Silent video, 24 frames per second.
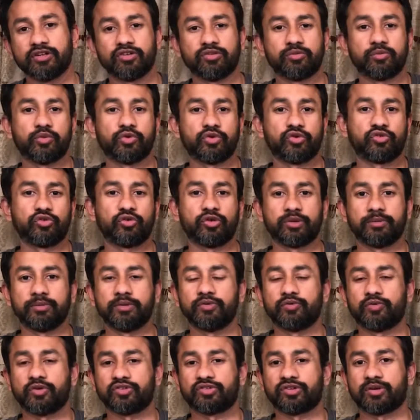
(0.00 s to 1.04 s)
is more suitable
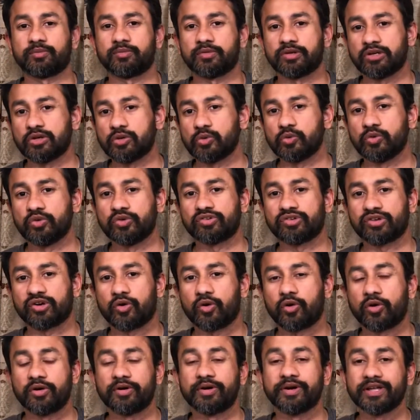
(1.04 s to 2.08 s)
for someone who is
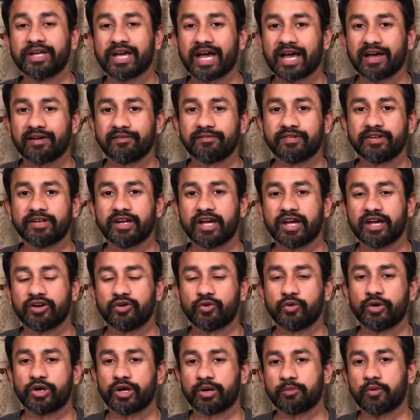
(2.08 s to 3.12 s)
already having a
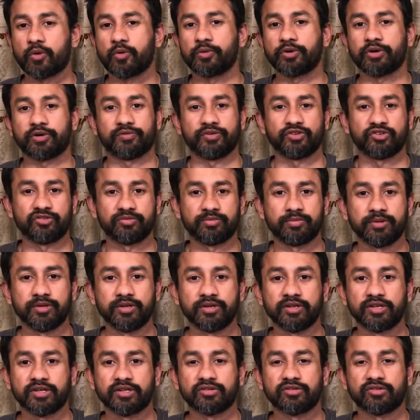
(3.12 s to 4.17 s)
good amount of
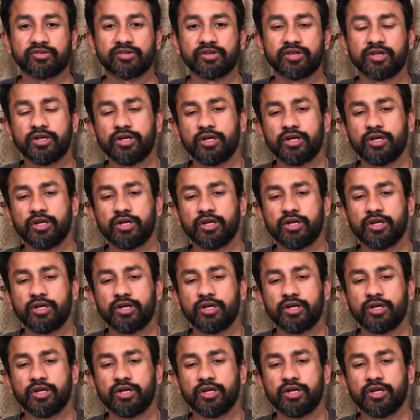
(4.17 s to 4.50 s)
experience.